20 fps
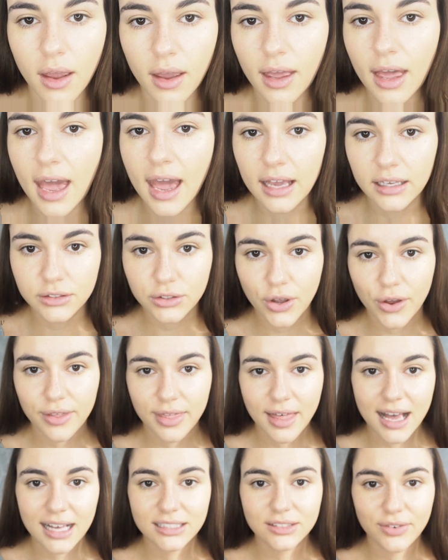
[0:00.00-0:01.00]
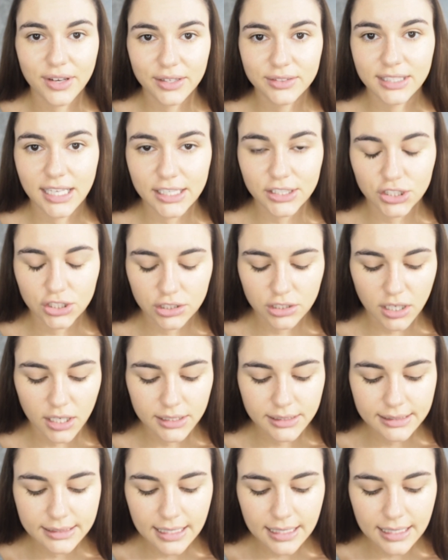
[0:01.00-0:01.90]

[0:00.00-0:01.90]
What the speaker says: Okay, so that's foundation done.